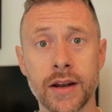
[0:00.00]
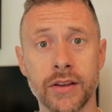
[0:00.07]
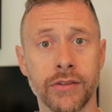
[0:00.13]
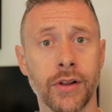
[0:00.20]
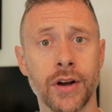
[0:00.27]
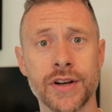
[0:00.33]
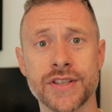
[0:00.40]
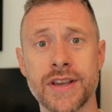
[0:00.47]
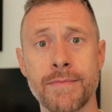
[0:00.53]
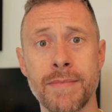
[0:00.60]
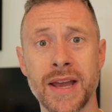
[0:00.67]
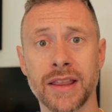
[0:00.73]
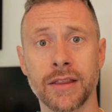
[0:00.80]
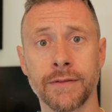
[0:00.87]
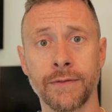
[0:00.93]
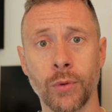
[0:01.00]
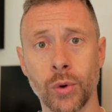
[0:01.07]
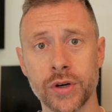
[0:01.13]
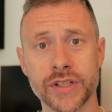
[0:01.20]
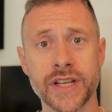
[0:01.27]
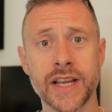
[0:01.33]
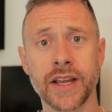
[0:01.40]
As long as it met the
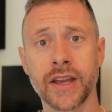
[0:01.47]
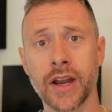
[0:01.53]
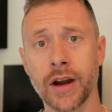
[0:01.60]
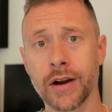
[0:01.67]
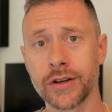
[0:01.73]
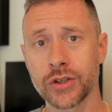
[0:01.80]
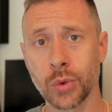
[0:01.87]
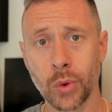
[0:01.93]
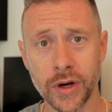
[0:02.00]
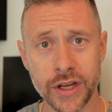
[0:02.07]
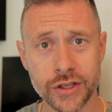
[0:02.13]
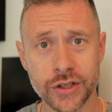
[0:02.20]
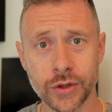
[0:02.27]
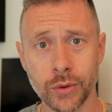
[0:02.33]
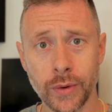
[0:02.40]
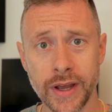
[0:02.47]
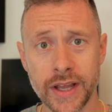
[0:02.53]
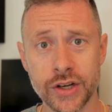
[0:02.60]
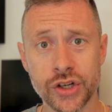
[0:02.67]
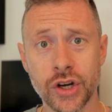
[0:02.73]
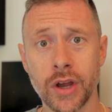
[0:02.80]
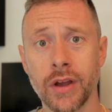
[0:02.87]
14 karat 22
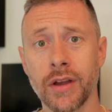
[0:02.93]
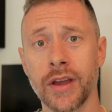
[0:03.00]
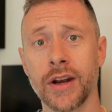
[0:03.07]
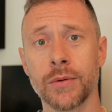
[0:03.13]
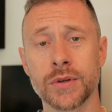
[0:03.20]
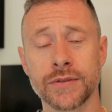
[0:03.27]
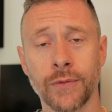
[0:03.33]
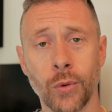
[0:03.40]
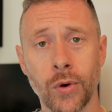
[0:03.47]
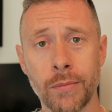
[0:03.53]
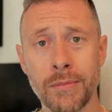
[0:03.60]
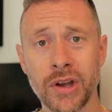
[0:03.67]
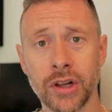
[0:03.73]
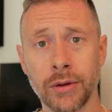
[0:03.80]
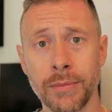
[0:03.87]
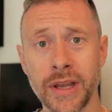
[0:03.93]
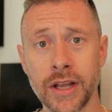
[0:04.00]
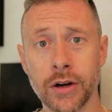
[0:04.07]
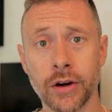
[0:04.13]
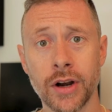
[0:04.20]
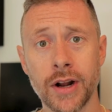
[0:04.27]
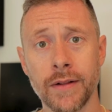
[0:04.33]
inch and it was 4
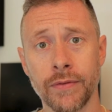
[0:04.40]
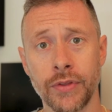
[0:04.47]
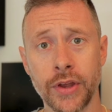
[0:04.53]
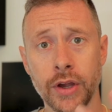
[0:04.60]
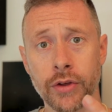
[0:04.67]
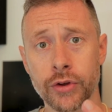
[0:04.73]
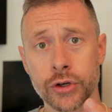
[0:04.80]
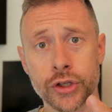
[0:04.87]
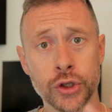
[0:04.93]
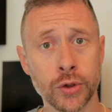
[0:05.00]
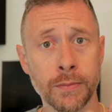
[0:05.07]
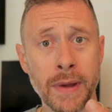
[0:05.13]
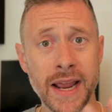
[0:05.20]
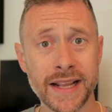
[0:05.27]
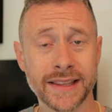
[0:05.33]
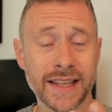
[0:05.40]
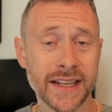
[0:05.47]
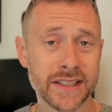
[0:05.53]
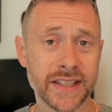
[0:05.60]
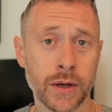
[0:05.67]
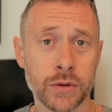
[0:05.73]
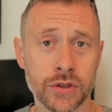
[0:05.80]
millimeter, the other two main
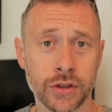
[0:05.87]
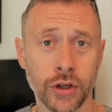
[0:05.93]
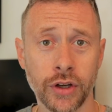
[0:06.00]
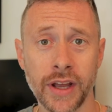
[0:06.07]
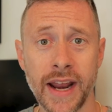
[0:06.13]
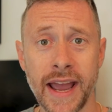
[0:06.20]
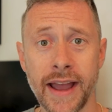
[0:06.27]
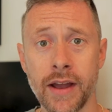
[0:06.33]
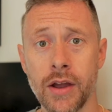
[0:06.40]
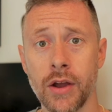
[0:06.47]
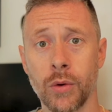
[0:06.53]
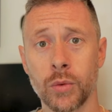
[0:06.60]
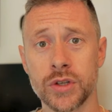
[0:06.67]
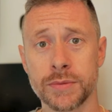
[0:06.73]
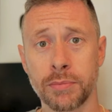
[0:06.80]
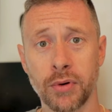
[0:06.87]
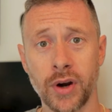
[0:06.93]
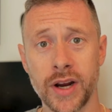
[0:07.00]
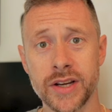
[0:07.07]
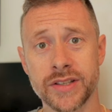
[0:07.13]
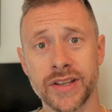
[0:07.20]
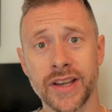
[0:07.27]
things I was looking at was
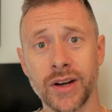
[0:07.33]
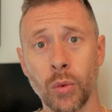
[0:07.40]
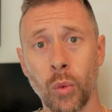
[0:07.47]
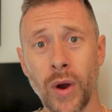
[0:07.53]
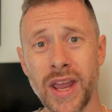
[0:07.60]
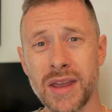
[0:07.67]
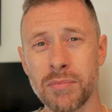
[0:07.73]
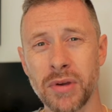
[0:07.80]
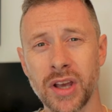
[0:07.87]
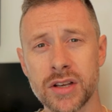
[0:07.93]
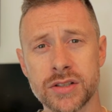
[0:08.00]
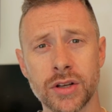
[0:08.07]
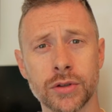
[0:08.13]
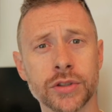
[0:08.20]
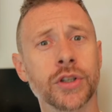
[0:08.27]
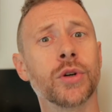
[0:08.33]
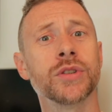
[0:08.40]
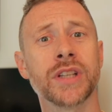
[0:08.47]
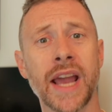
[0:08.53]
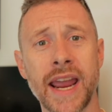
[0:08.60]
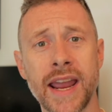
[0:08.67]
price and weight, because those go